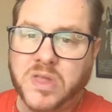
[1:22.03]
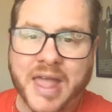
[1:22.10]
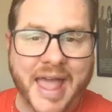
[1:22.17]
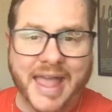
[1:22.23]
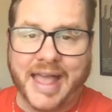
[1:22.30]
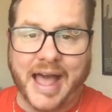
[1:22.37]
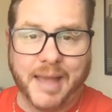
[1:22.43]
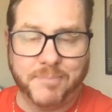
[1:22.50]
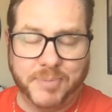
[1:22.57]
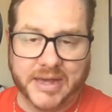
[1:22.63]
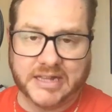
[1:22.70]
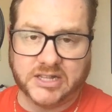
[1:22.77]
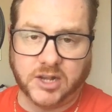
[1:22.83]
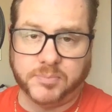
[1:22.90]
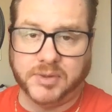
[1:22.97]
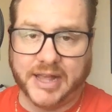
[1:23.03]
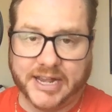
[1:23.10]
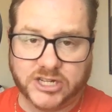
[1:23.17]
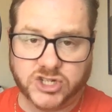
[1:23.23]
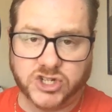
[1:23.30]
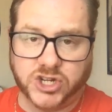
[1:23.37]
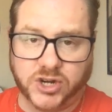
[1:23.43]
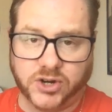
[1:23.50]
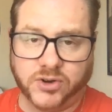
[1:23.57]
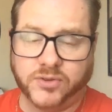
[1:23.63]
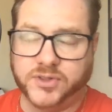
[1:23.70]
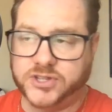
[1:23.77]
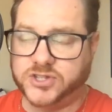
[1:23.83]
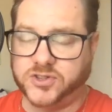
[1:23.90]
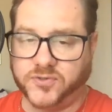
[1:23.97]
Hey, I picked up last year,
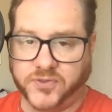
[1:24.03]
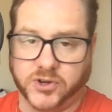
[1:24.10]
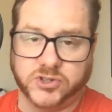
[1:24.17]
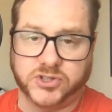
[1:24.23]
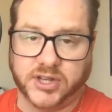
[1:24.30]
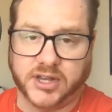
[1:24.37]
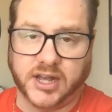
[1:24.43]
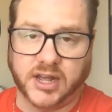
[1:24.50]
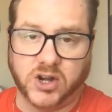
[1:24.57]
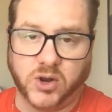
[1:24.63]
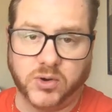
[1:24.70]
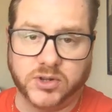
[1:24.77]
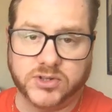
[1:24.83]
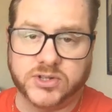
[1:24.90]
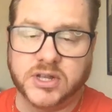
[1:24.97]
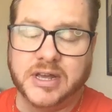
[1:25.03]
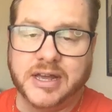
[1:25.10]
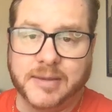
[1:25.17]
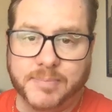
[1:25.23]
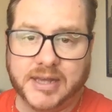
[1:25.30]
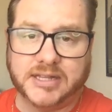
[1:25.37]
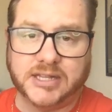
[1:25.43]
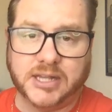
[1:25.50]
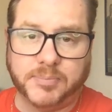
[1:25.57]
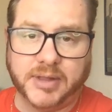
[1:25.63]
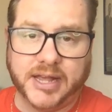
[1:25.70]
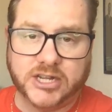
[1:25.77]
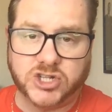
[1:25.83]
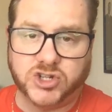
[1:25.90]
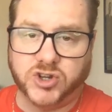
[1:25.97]
this is the first thing I noticed, picked up
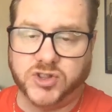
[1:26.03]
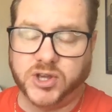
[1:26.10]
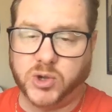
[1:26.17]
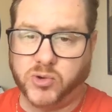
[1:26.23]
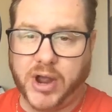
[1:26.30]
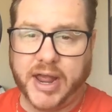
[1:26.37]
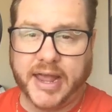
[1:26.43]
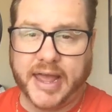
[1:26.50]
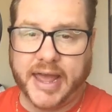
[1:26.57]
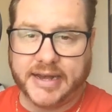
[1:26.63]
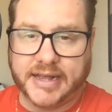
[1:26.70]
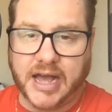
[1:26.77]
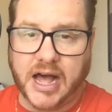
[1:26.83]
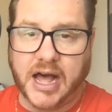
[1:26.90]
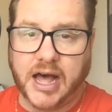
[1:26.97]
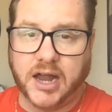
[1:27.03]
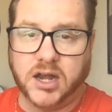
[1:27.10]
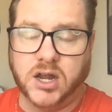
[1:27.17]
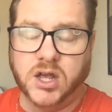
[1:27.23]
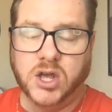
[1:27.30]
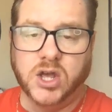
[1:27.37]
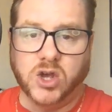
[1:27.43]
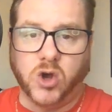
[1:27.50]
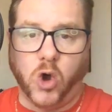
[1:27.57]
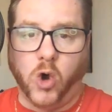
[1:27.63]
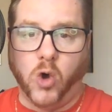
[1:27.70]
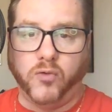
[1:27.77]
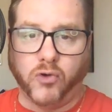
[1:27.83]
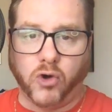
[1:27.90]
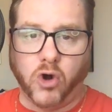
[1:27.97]
last year that Greg had gone
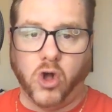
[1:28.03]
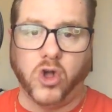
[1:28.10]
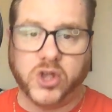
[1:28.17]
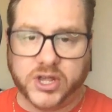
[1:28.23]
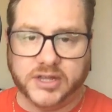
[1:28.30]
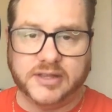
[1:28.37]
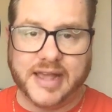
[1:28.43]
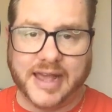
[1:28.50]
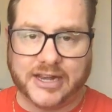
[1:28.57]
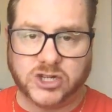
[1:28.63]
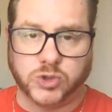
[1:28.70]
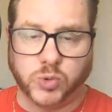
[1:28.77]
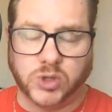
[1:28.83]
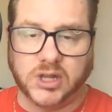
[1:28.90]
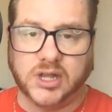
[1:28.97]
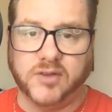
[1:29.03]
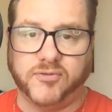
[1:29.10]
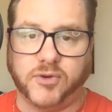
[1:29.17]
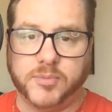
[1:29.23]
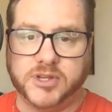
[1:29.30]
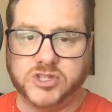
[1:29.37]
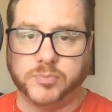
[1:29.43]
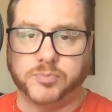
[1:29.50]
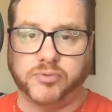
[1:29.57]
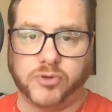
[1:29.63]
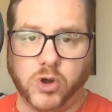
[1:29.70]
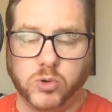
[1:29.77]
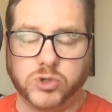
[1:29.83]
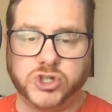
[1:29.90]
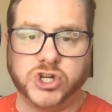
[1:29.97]
overall contextually from his
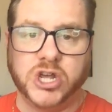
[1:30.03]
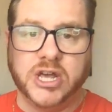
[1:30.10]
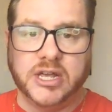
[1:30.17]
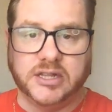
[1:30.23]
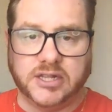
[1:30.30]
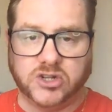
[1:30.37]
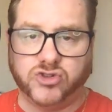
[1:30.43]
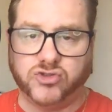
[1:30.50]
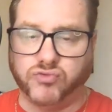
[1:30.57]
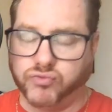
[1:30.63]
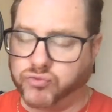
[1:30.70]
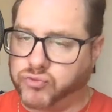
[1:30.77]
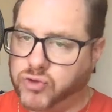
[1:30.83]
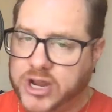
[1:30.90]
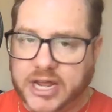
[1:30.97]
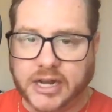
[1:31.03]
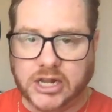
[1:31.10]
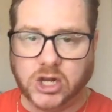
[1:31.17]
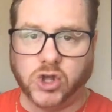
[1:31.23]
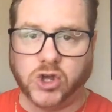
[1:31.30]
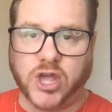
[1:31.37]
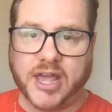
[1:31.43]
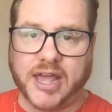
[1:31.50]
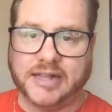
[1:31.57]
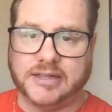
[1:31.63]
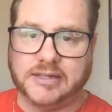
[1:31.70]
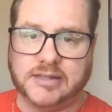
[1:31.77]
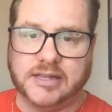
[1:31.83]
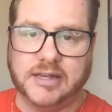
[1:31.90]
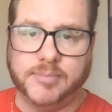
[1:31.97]
approach to really looking at
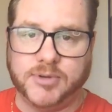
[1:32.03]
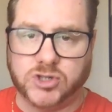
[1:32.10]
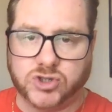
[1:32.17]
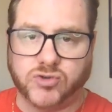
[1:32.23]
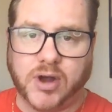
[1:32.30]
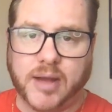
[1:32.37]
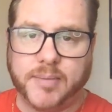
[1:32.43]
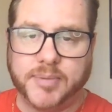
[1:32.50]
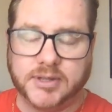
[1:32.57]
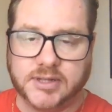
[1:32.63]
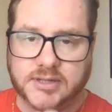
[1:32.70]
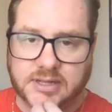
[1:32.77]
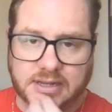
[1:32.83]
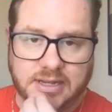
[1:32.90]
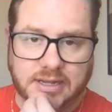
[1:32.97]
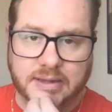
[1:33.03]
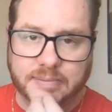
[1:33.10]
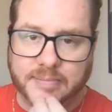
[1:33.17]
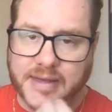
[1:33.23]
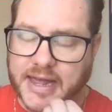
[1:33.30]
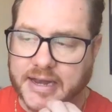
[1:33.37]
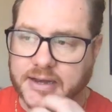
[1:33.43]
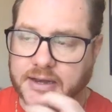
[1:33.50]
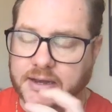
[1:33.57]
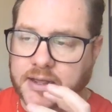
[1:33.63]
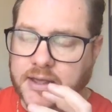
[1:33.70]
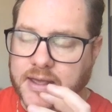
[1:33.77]
the team and describing the team, and